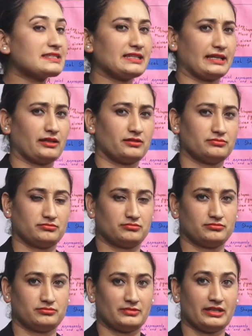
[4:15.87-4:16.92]
thing,
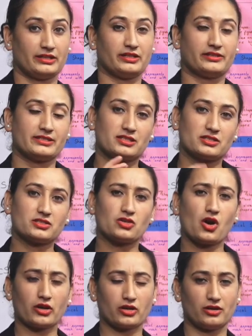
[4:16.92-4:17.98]
there is the
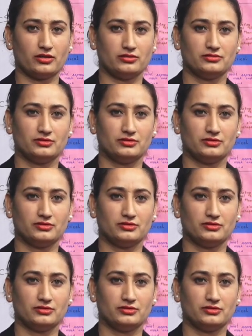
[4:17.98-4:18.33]
circle.